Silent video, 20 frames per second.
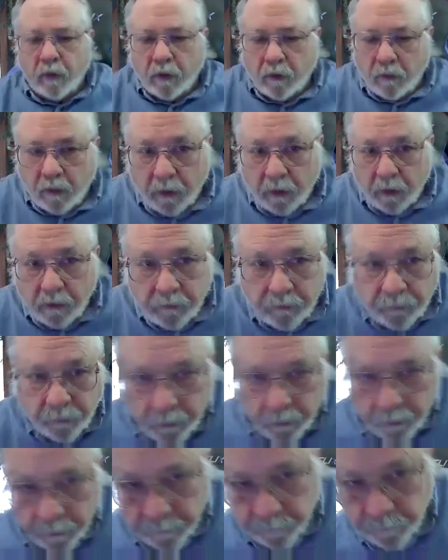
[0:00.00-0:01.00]
in
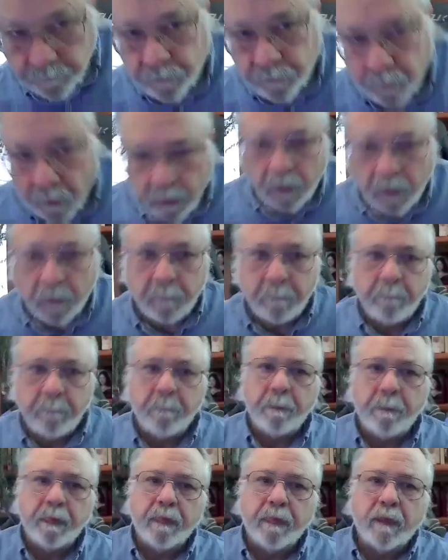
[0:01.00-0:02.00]
insurance,
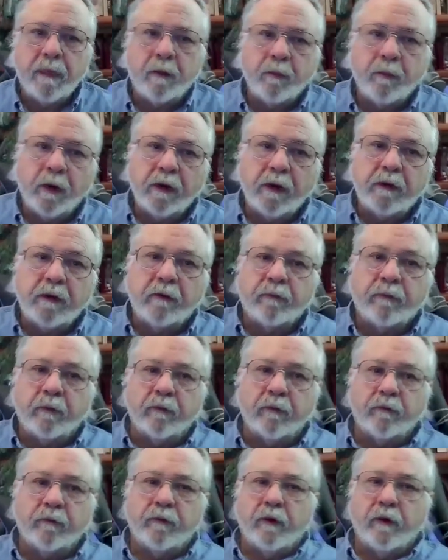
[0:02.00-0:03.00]
there are many
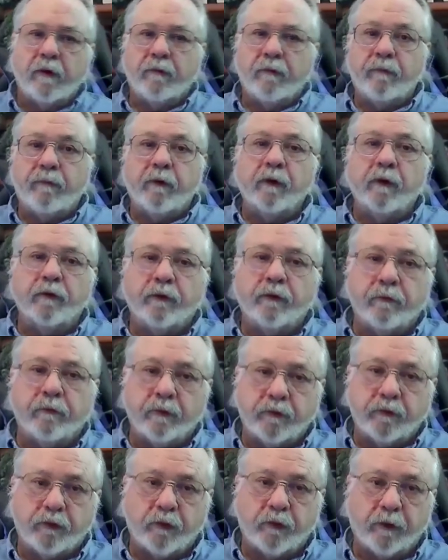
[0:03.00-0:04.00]
different fields of
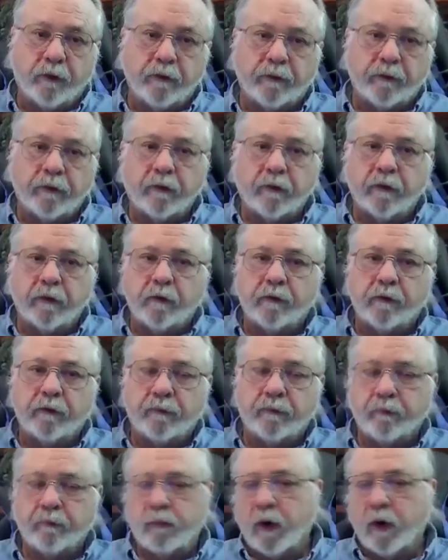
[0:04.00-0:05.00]
insurance, and
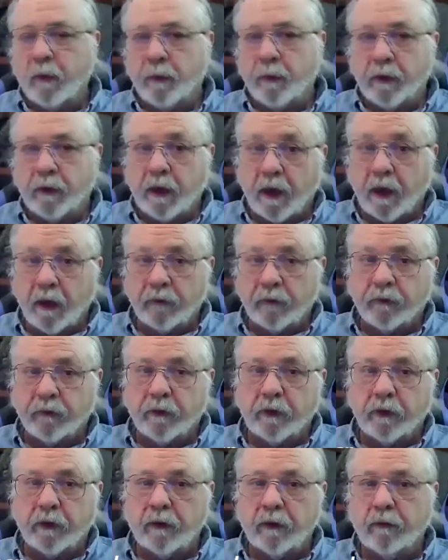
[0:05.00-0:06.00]
there's property
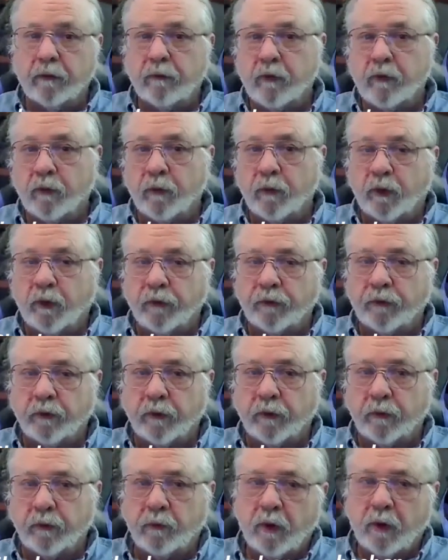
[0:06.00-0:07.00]
casualty,
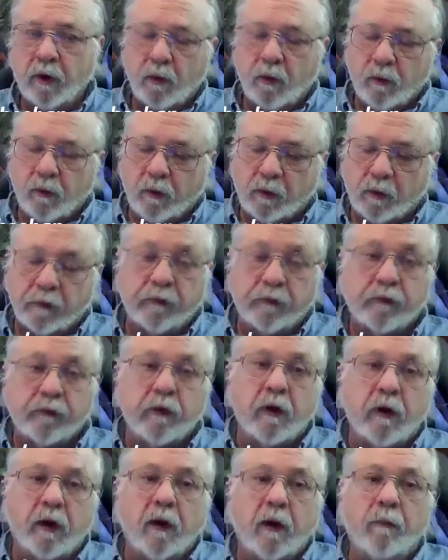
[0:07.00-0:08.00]
commercial, workers'
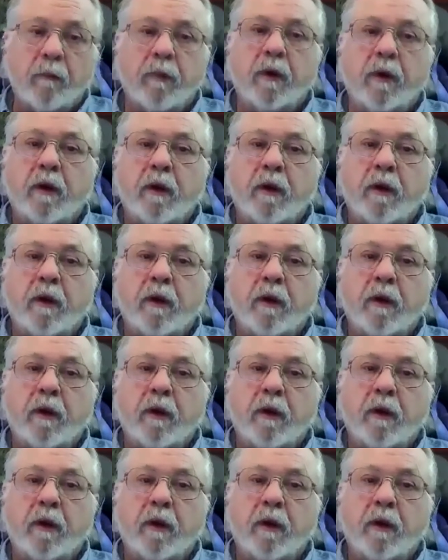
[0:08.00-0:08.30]
comp,